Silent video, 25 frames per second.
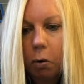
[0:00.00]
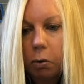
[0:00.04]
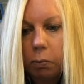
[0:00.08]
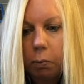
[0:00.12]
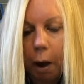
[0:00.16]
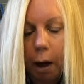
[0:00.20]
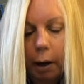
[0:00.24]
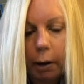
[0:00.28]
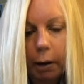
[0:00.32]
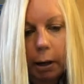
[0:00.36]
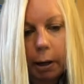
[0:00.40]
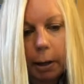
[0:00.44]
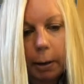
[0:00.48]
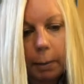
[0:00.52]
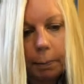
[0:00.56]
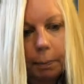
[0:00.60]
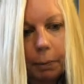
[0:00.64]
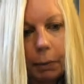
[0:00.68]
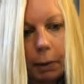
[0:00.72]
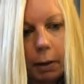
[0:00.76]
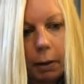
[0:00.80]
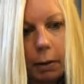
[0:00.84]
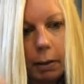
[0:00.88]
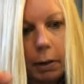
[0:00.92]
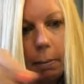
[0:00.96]
water.
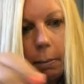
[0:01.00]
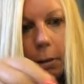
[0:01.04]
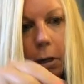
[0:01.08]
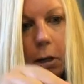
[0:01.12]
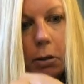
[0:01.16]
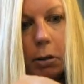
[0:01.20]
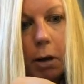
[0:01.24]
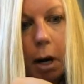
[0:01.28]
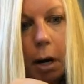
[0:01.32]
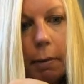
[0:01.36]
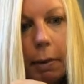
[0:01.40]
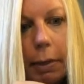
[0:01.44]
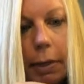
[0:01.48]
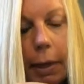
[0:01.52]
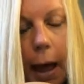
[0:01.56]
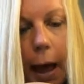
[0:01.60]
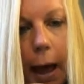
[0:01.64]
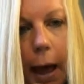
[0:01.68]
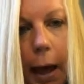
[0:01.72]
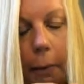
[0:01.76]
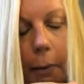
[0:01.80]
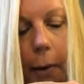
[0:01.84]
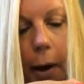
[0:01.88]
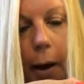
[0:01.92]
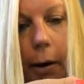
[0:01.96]
So I'm going to start with the
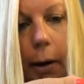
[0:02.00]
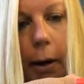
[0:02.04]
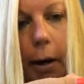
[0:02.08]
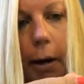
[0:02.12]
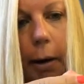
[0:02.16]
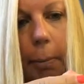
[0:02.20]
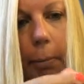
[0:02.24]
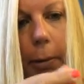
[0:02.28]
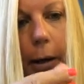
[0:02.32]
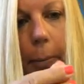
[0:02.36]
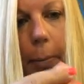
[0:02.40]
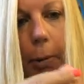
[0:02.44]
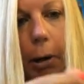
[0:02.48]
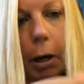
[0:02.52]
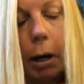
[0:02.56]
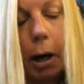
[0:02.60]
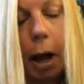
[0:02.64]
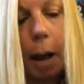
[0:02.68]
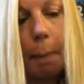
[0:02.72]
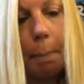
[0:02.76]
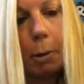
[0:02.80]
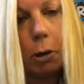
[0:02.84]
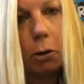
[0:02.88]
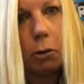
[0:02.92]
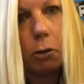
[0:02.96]
hot water, and I'm going to put a
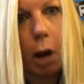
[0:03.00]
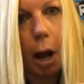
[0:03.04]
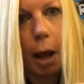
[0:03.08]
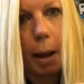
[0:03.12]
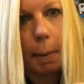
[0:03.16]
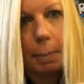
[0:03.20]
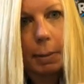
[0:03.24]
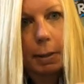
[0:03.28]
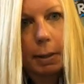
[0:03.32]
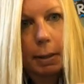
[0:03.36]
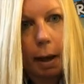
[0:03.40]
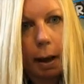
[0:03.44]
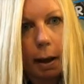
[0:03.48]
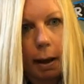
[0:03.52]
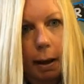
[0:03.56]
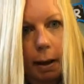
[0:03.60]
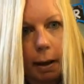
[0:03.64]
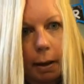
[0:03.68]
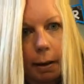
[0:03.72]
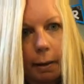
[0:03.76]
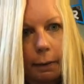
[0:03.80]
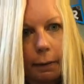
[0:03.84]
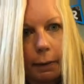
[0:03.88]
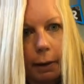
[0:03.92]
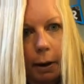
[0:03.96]
couple drops
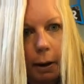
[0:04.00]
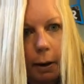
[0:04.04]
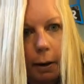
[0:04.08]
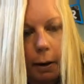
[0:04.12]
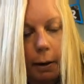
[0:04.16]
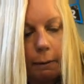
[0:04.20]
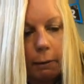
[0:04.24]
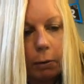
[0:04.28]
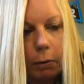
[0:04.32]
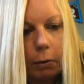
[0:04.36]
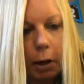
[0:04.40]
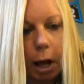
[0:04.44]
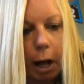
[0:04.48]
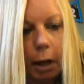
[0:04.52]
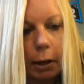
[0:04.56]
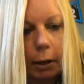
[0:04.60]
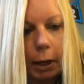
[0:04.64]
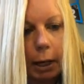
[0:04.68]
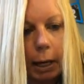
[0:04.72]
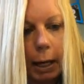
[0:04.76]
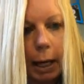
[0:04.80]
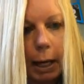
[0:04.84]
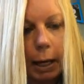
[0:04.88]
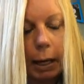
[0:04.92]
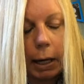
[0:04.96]
of food
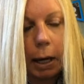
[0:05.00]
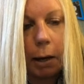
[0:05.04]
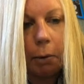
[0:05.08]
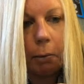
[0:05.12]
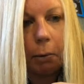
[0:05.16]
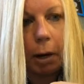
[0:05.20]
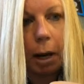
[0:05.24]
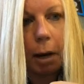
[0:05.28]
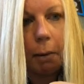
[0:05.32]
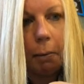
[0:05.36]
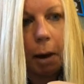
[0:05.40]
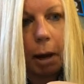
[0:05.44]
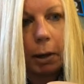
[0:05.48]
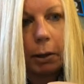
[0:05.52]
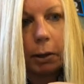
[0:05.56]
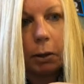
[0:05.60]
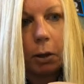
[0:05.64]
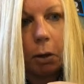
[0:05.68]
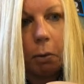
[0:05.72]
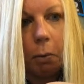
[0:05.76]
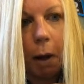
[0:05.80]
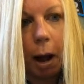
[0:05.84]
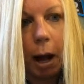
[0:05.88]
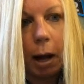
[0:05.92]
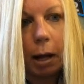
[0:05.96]
coloring in. And what I want you to
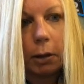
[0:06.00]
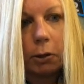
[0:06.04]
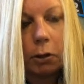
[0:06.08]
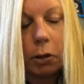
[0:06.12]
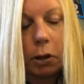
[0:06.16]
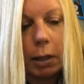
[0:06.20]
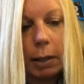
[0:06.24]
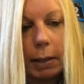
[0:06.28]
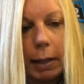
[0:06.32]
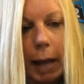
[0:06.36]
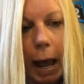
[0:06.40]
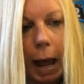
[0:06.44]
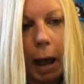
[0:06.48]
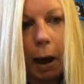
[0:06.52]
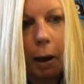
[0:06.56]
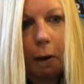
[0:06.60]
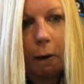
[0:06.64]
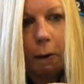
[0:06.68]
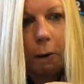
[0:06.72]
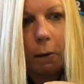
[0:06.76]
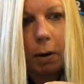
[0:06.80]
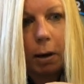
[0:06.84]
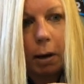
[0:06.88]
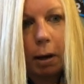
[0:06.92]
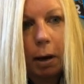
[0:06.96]
watch is
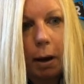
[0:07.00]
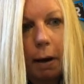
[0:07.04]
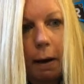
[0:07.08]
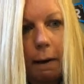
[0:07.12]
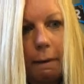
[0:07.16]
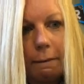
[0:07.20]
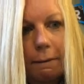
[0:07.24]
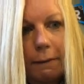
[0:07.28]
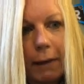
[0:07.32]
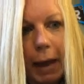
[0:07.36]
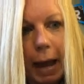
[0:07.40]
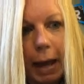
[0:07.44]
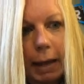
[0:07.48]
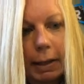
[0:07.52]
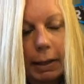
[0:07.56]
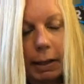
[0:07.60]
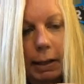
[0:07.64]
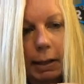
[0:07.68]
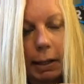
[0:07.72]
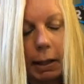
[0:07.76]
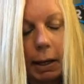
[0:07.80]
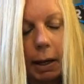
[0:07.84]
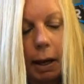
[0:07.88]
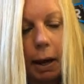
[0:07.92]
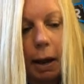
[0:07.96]
how
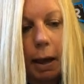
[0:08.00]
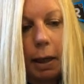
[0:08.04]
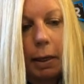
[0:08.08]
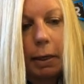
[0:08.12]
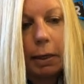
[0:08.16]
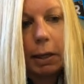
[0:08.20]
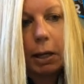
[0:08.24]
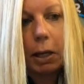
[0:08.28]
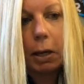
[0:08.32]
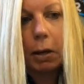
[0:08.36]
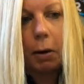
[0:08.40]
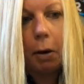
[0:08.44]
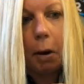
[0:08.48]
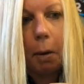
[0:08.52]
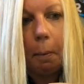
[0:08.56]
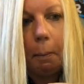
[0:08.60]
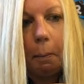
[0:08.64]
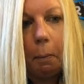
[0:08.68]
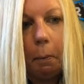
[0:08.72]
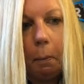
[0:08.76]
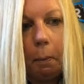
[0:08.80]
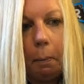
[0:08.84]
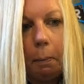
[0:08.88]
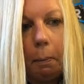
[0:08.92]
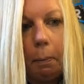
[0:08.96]
fast the
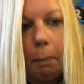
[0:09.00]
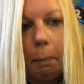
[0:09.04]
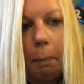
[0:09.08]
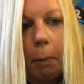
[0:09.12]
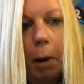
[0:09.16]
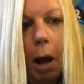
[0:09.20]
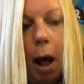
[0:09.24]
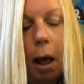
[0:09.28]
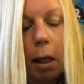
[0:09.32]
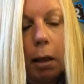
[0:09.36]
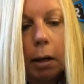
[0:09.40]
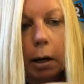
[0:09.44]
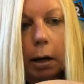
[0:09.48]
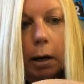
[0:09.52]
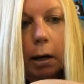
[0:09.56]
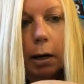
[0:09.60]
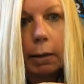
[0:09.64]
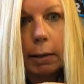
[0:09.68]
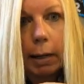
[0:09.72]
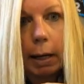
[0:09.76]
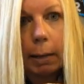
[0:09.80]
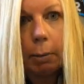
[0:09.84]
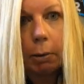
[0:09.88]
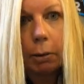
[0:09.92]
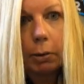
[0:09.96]
color is
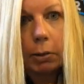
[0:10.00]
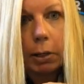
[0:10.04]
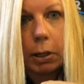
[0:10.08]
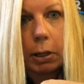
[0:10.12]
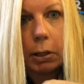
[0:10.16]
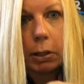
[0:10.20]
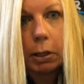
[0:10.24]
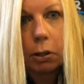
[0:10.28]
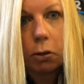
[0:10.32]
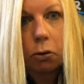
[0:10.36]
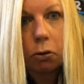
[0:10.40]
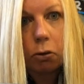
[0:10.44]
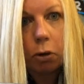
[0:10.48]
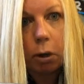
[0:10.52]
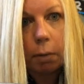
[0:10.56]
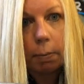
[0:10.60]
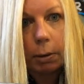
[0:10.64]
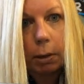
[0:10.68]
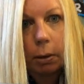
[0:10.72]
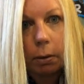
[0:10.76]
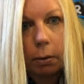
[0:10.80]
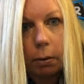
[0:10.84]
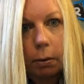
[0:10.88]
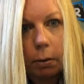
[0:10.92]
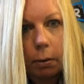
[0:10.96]
able to
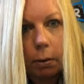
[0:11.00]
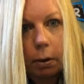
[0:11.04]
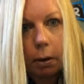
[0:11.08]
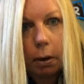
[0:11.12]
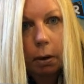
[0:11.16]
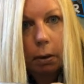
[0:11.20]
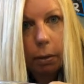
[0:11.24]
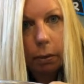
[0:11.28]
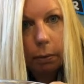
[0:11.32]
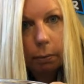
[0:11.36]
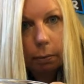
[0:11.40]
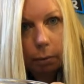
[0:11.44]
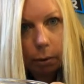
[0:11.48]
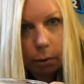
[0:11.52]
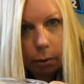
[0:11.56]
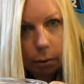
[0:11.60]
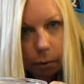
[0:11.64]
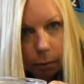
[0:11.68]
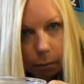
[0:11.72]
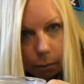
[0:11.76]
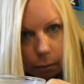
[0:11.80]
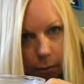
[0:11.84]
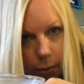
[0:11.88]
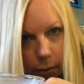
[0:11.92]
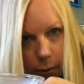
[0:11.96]
distribute
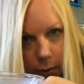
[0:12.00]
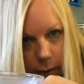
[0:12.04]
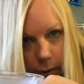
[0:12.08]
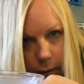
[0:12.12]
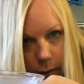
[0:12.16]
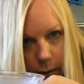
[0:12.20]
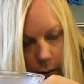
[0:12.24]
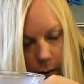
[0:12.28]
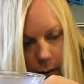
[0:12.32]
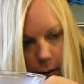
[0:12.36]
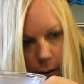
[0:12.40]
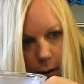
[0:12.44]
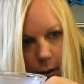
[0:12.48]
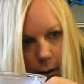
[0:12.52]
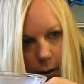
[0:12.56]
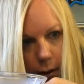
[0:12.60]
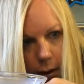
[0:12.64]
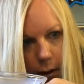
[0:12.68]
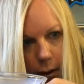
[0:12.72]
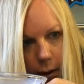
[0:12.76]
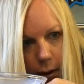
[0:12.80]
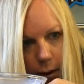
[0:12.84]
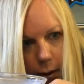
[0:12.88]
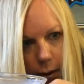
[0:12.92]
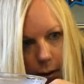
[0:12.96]
through
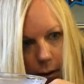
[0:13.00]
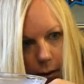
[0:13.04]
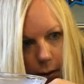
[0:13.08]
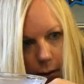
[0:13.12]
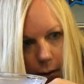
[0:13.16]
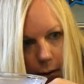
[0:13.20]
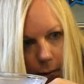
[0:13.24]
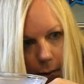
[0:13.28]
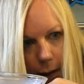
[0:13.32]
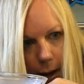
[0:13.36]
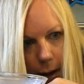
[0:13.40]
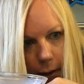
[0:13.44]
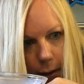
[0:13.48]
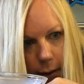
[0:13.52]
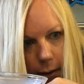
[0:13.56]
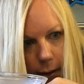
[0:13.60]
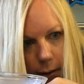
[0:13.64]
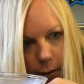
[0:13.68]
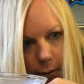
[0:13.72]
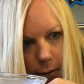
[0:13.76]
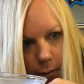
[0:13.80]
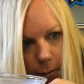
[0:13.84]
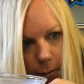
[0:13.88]
the water. So I'm